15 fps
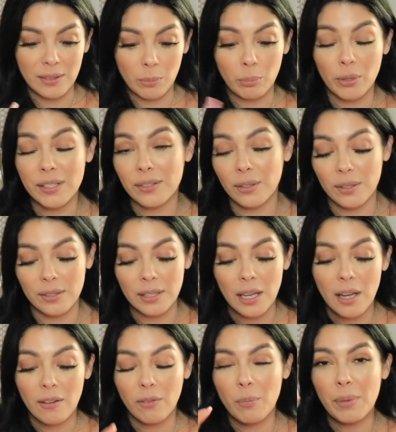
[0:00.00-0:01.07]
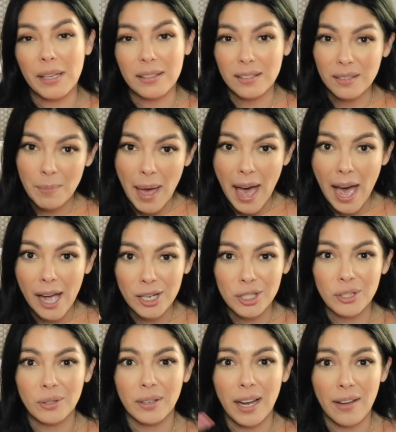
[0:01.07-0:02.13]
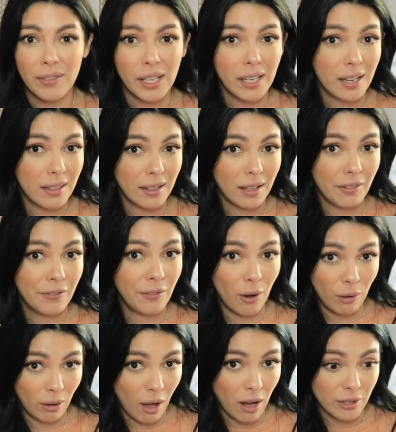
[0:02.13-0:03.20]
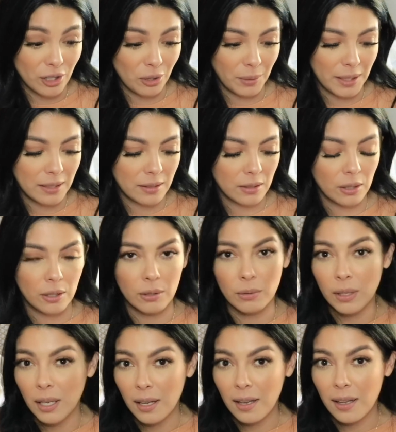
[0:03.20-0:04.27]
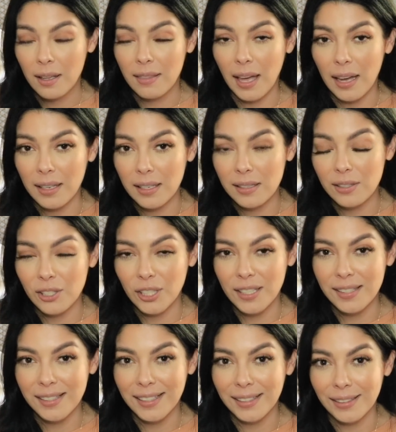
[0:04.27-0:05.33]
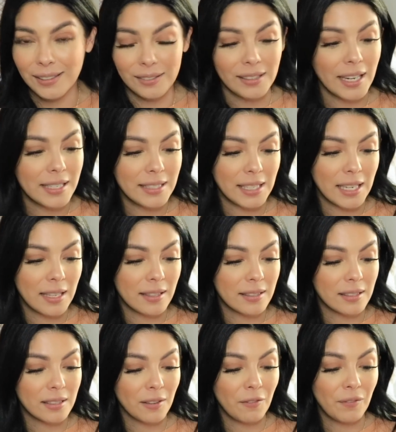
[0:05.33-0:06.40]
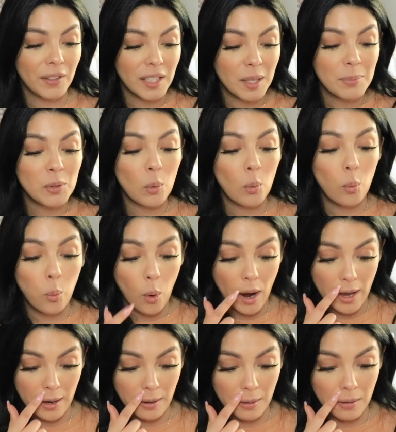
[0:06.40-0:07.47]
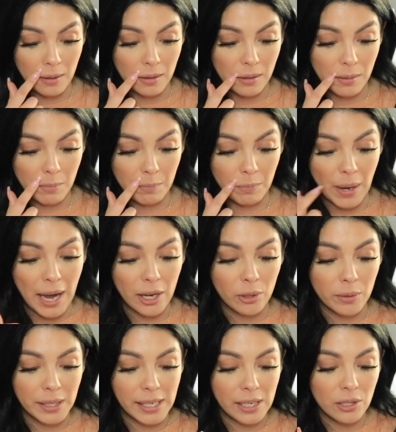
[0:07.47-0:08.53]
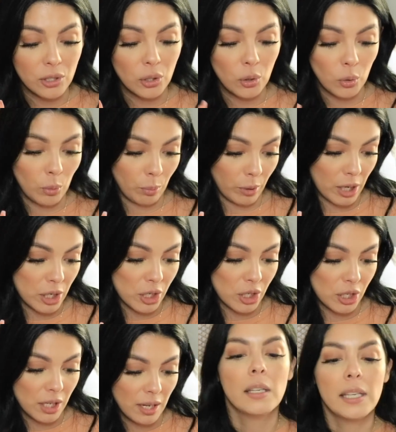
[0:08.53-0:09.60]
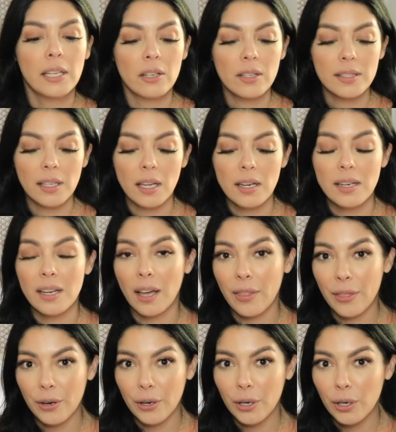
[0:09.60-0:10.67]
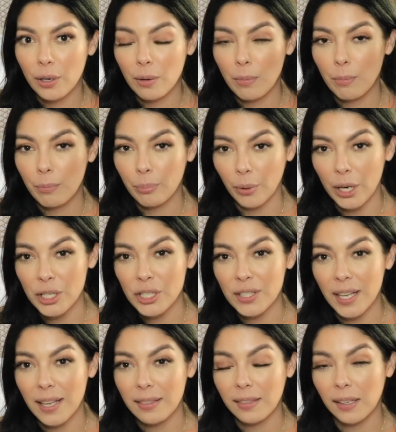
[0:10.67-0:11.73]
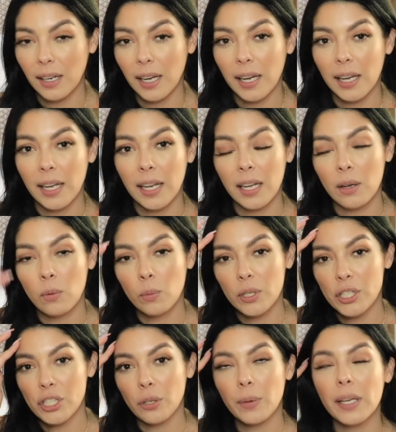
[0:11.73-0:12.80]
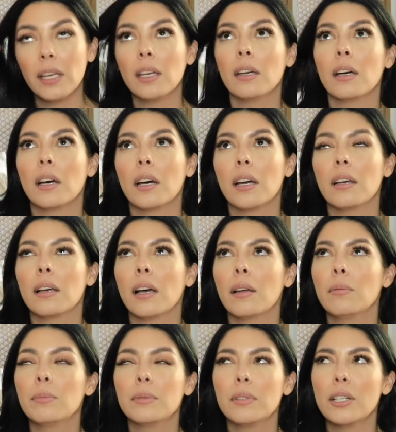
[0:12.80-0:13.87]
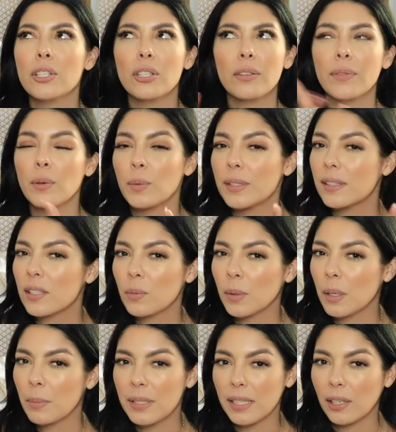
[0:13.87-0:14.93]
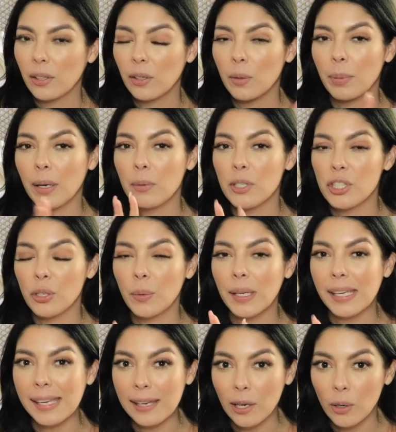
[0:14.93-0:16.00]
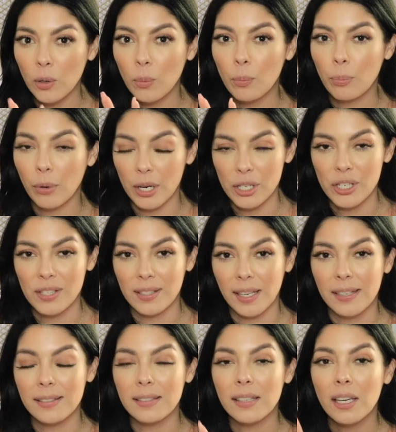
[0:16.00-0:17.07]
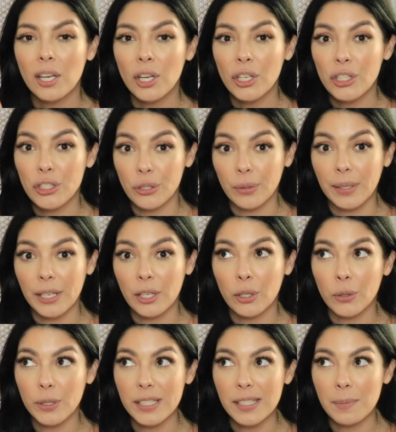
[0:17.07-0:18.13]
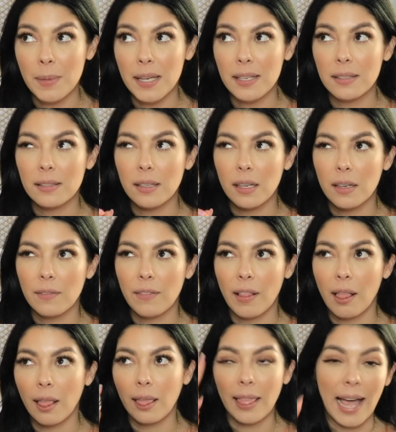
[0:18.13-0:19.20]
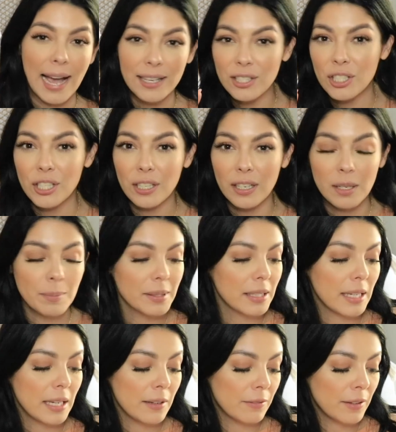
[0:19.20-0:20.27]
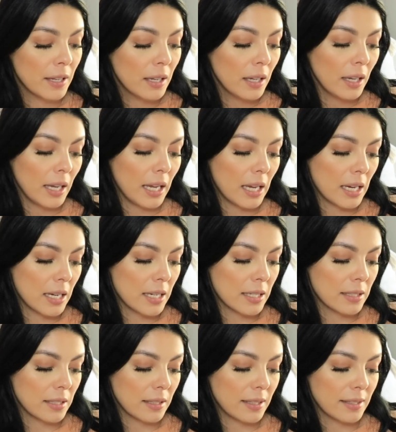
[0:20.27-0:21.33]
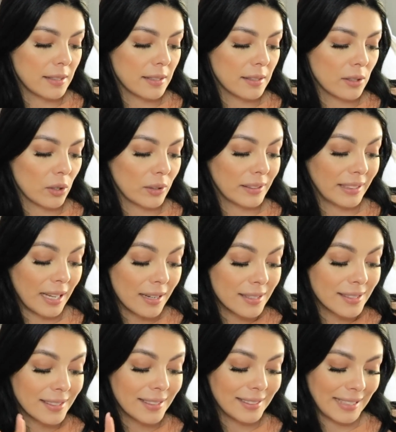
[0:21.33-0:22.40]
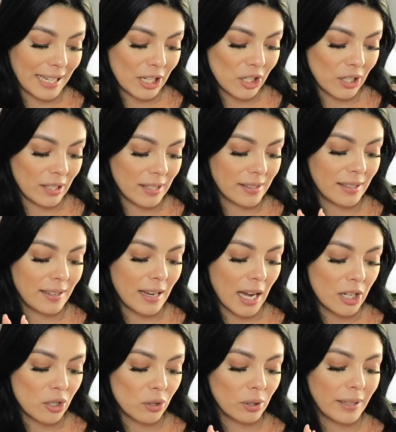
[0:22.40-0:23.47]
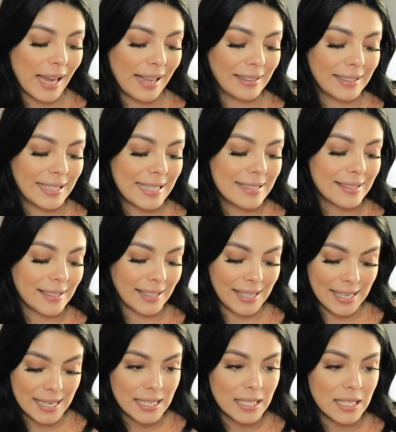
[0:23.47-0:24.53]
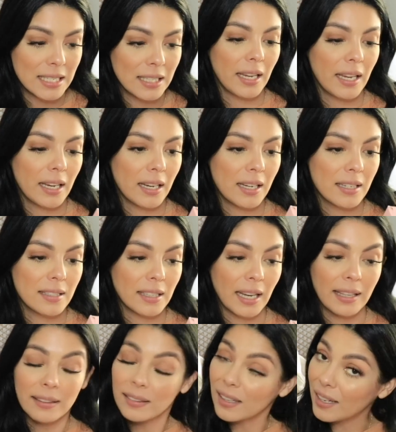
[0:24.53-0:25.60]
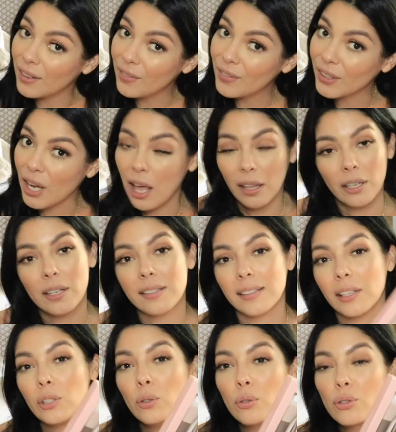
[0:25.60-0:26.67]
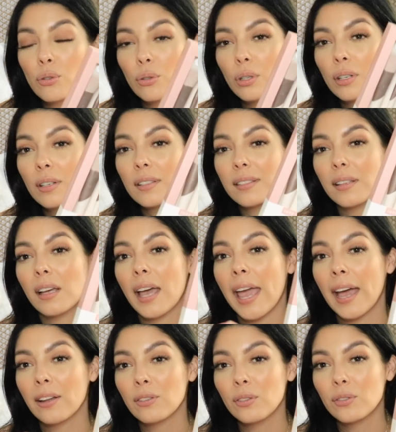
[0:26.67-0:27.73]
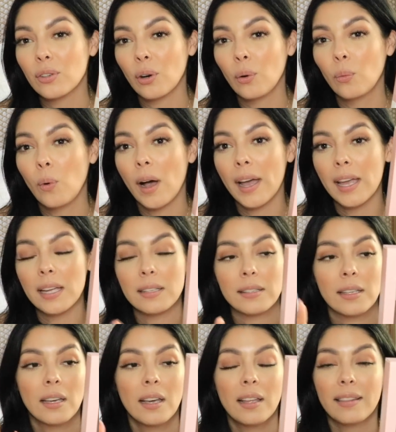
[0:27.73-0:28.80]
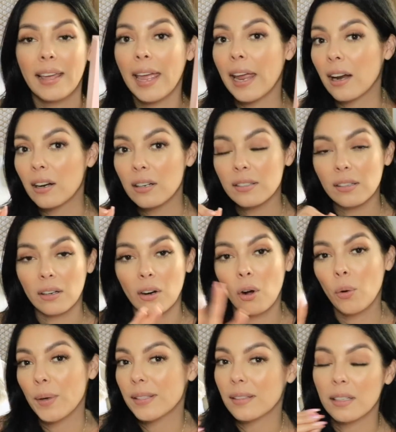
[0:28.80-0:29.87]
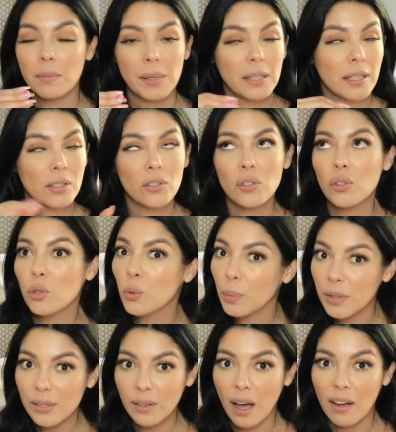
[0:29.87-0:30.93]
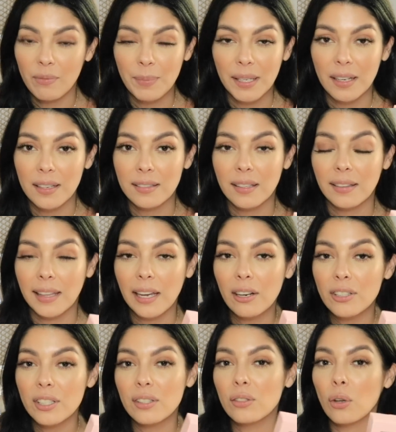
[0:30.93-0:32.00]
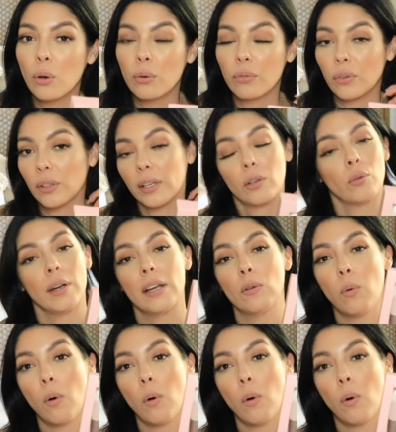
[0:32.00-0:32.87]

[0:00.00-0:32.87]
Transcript: the bristles from being smashed or having anything fall onto it. So that is just a little idea. This is a Philips One battery toothbrush. Here's another brush set that I was showing, I'm not sure if it was this one in particular, but I was showing eco brush sets during Christmas of last year, I believe. And this is their Luxe collection. It's a natural elegance kit. And I love the colors, like neutrals, the handles are white, the hairs are always gonna be like super soft because they are just known for like great